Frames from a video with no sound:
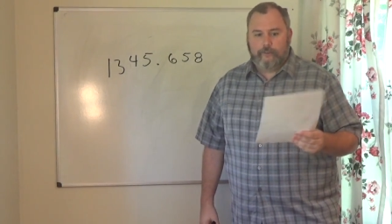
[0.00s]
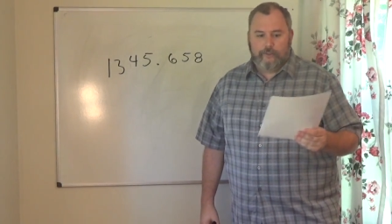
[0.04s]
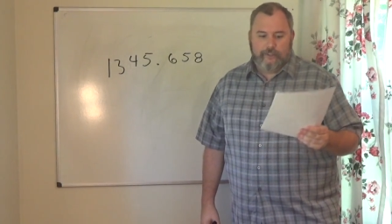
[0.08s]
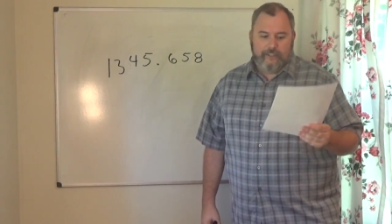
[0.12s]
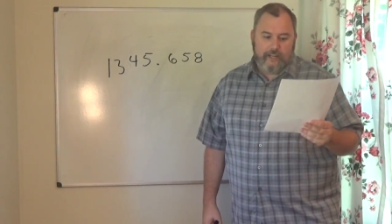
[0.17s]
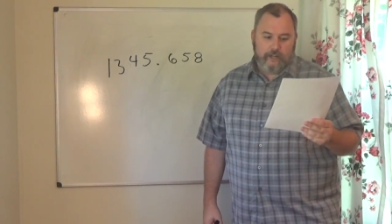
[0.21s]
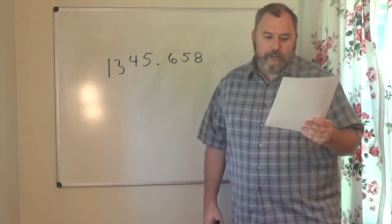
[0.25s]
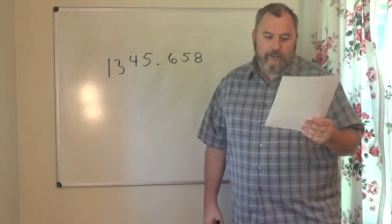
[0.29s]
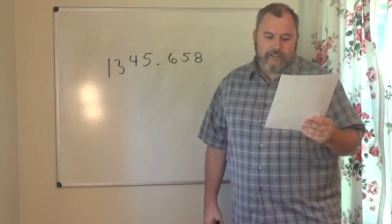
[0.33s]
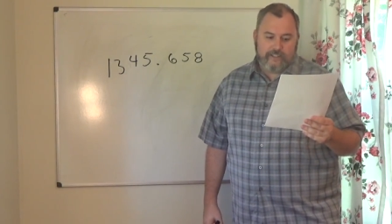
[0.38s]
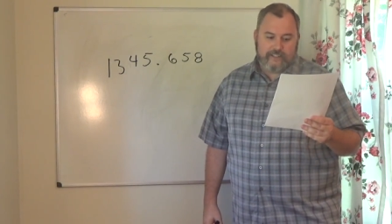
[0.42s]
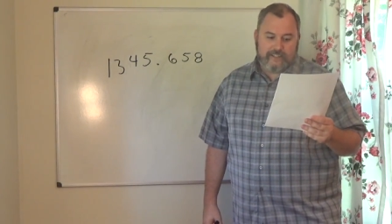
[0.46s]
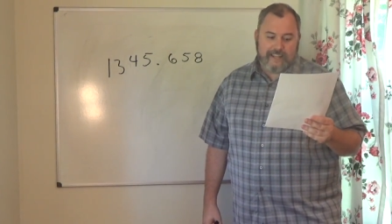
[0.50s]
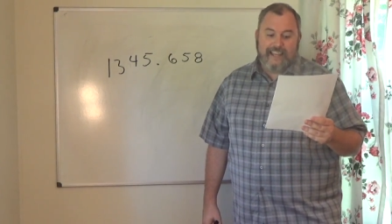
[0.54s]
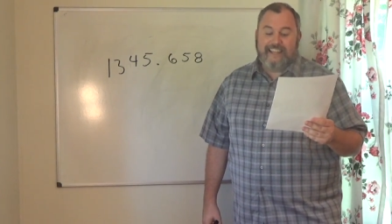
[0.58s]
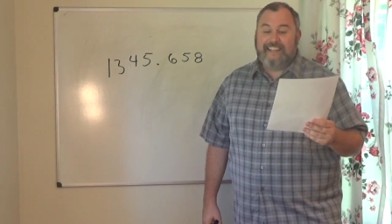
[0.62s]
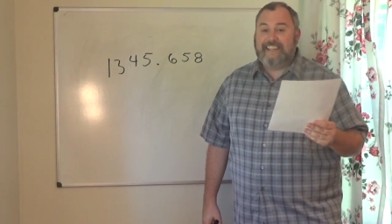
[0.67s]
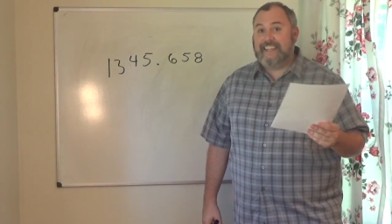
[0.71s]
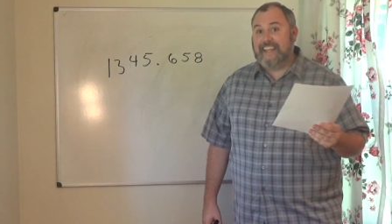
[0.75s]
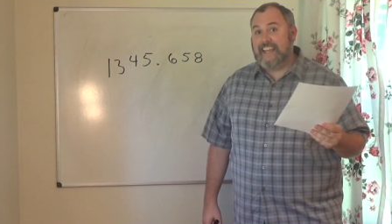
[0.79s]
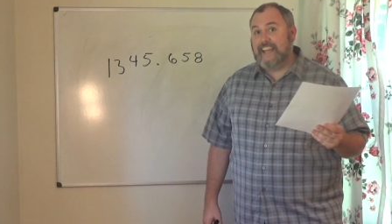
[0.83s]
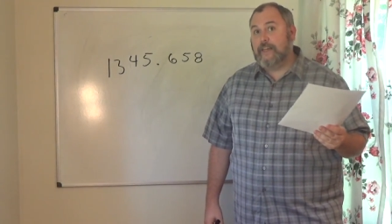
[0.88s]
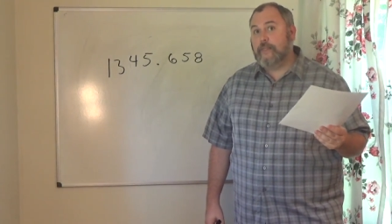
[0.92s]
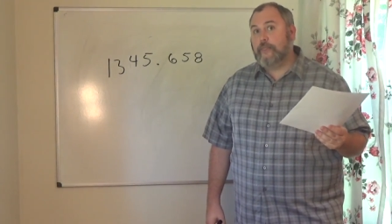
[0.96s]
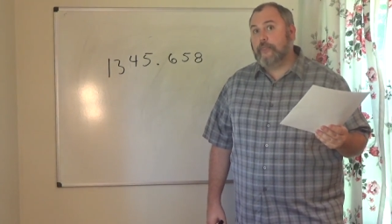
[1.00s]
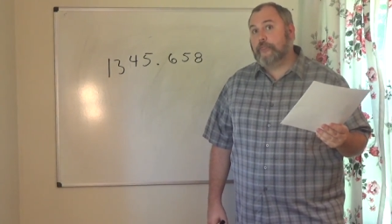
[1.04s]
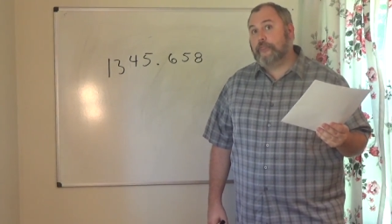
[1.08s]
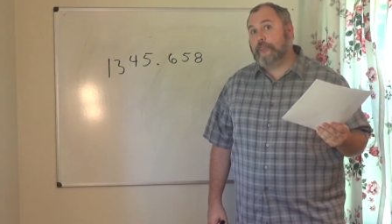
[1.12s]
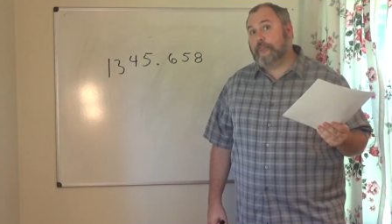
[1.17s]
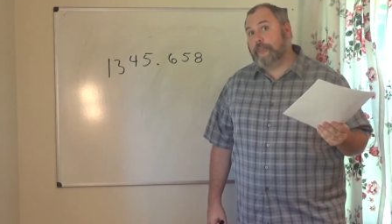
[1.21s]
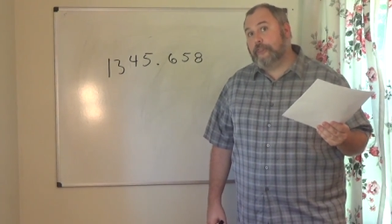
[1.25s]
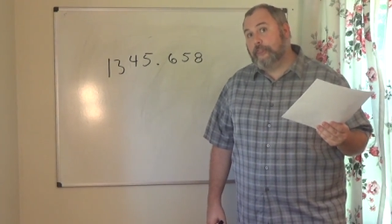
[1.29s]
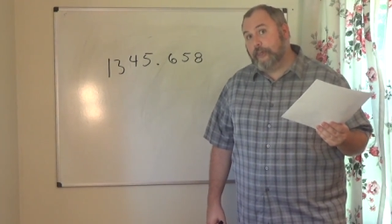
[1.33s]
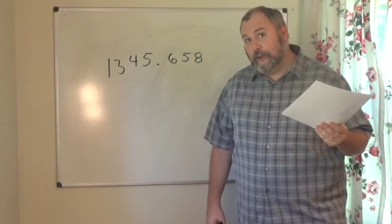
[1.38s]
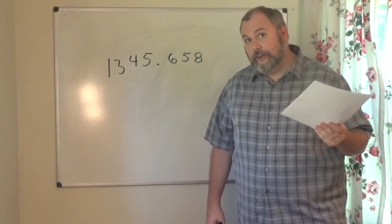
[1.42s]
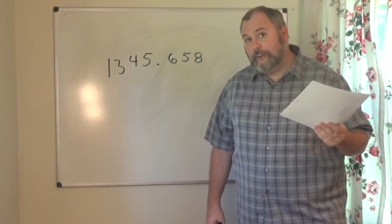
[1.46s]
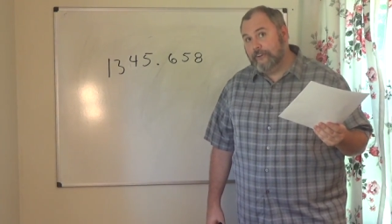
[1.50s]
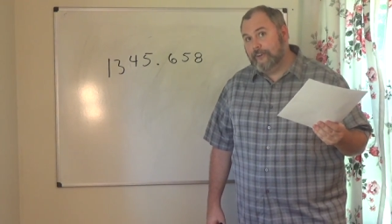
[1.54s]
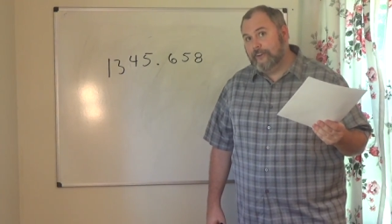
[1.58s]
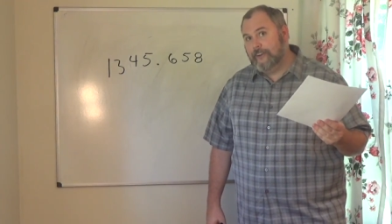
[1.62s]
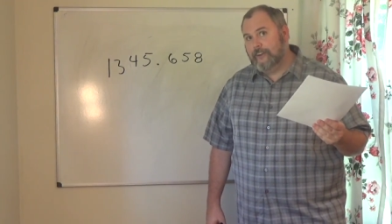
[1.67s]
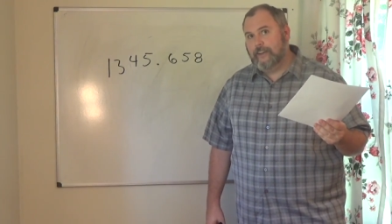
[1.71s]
nearest tenth,